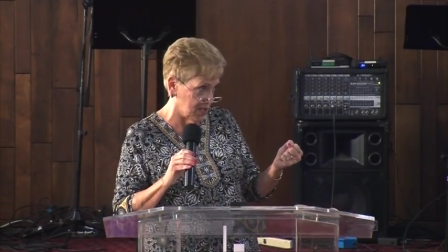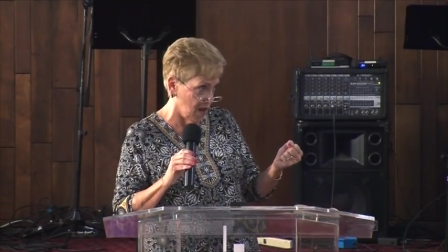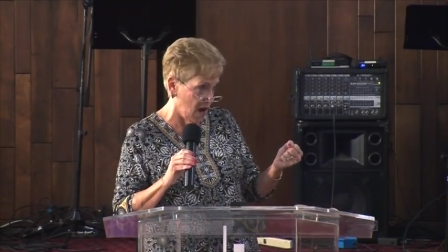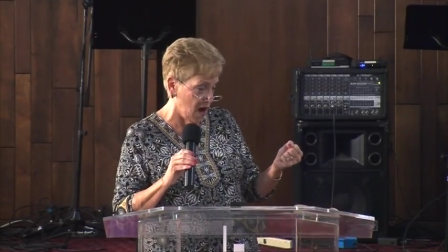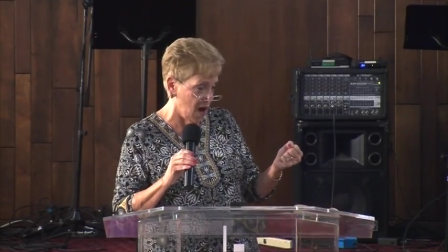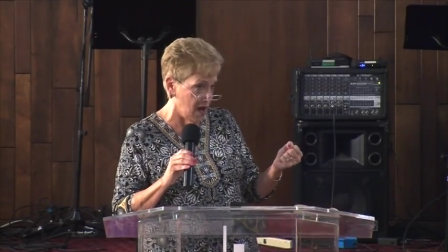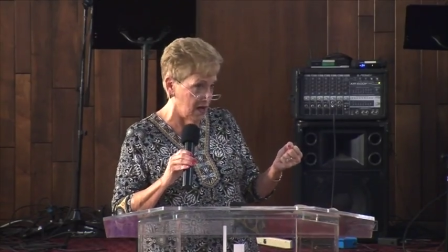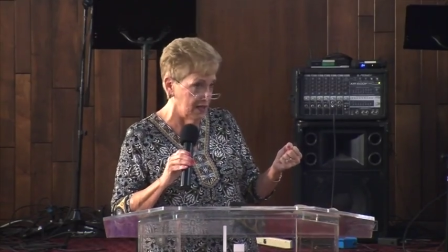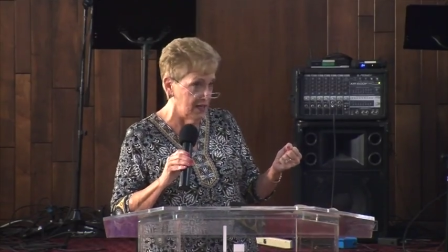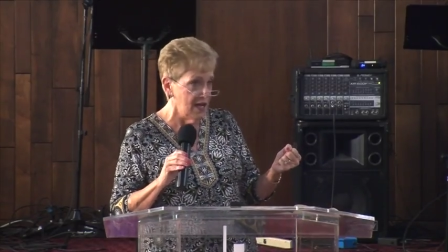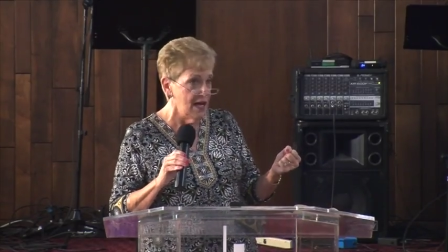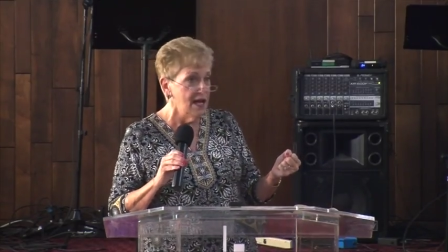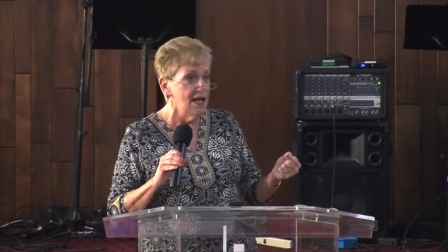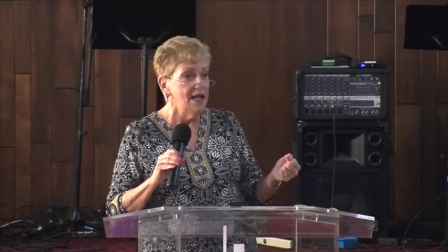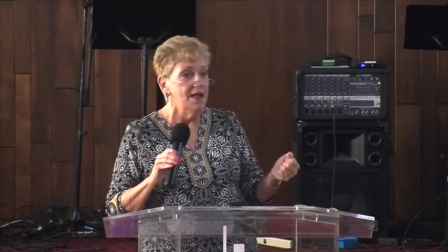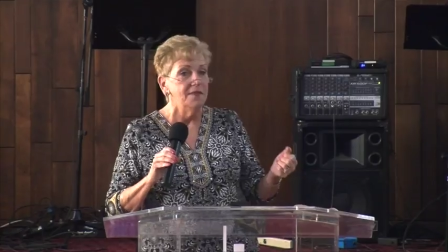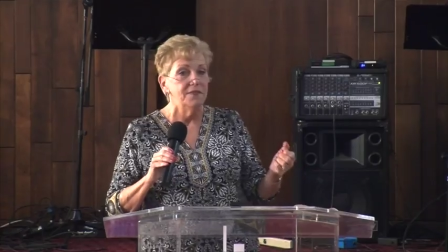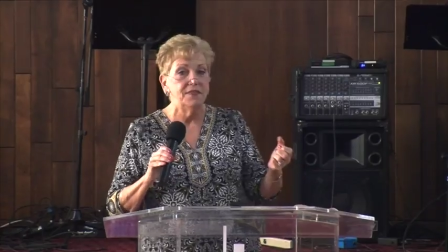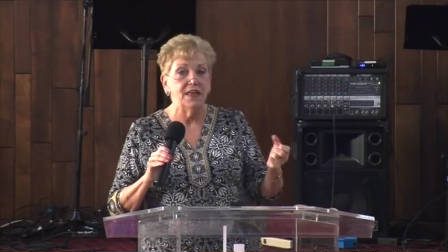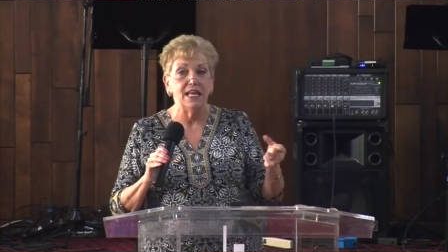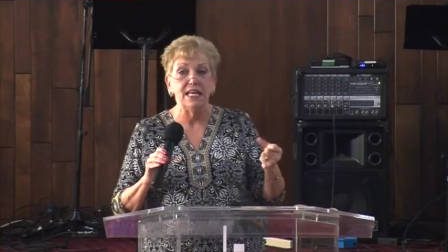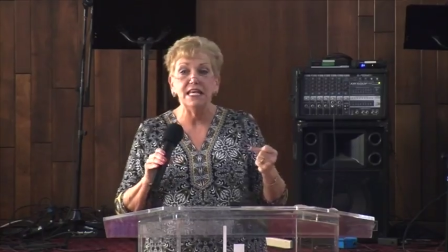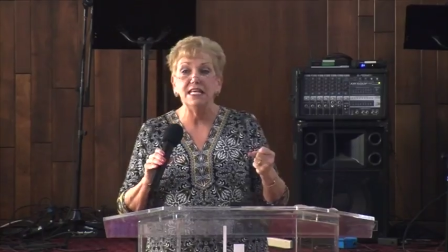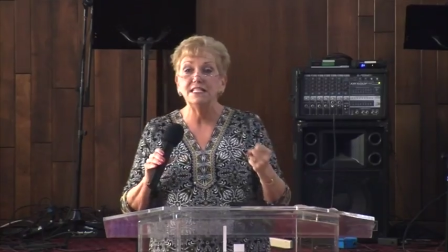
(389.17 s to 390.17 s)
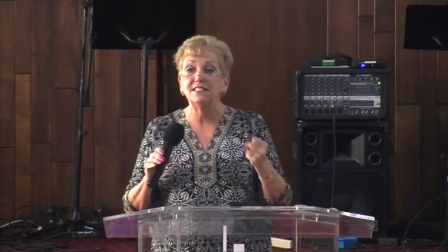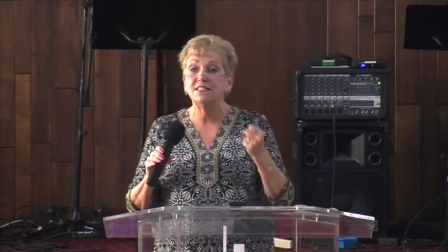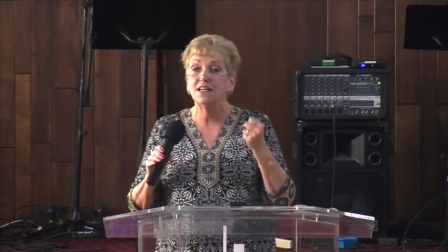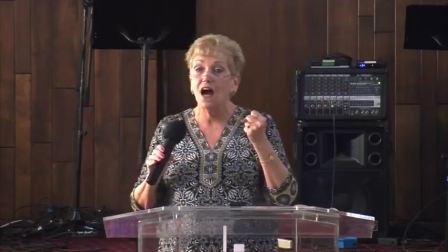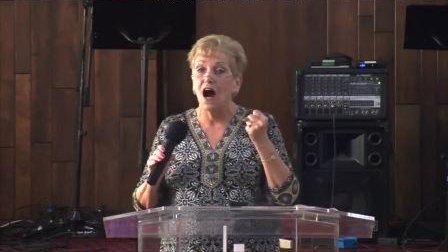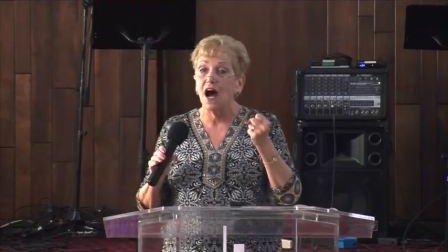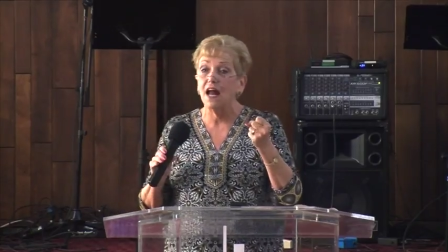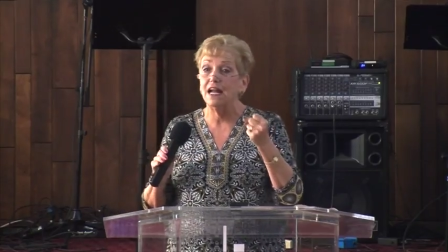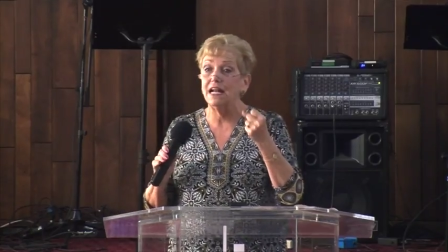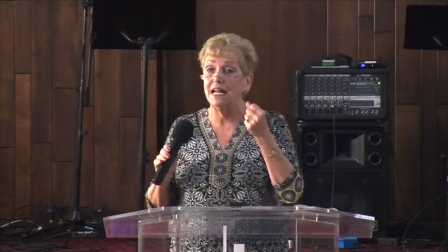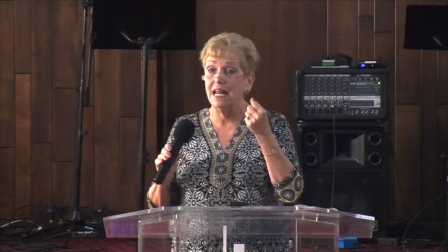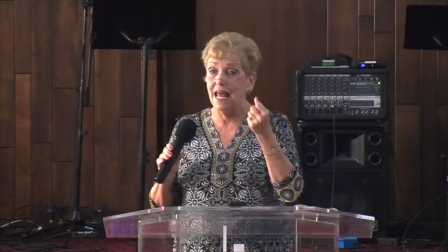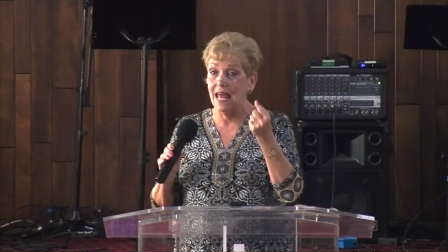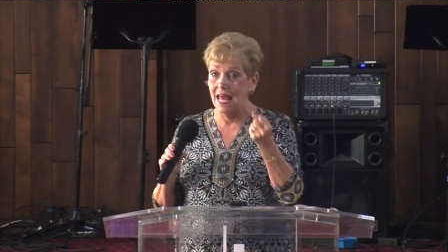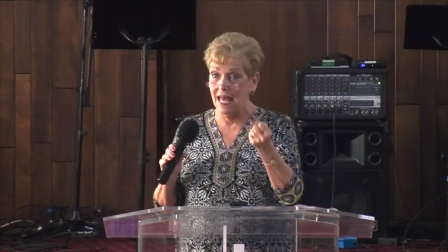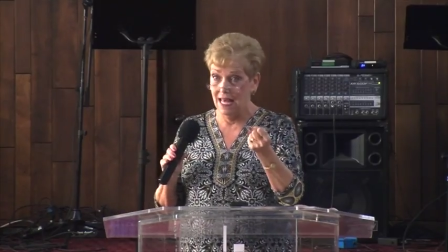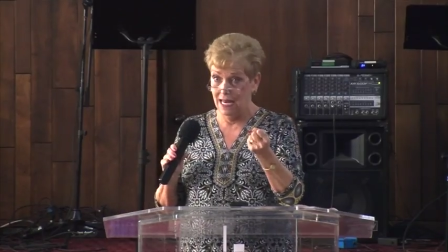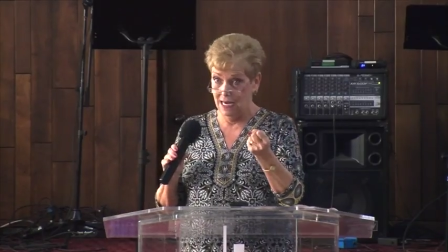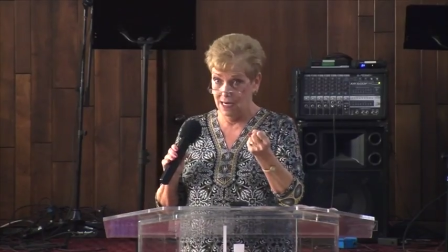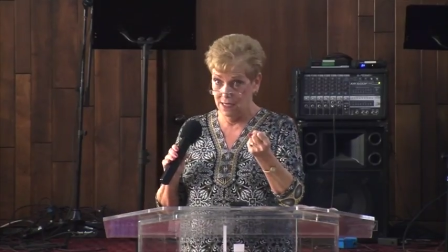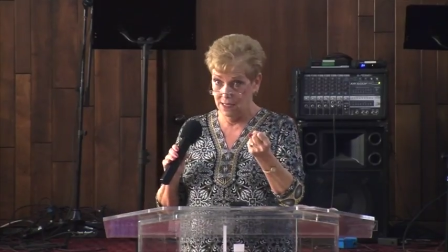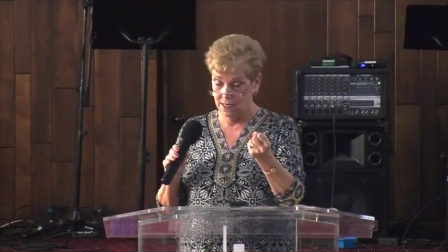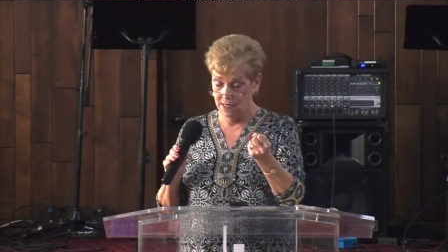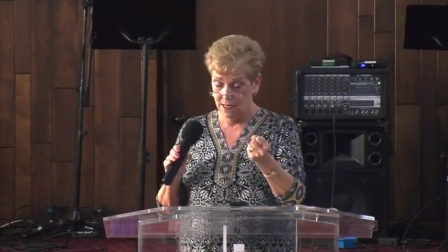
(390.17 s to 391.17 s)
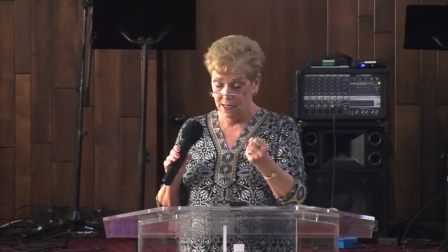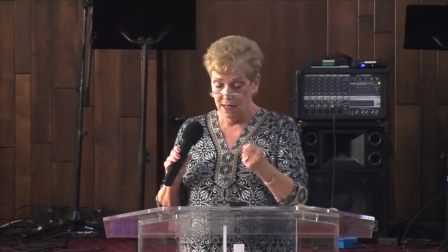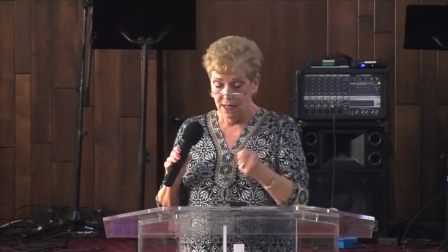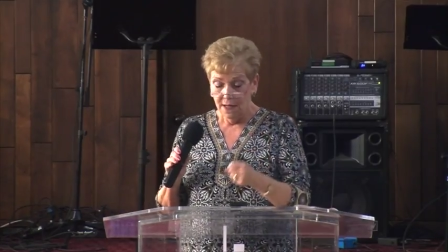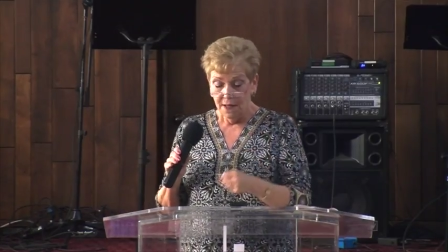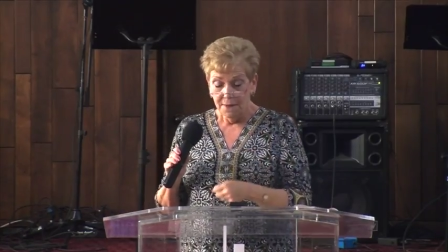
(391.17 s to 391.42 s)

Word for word: God, that He's got an end.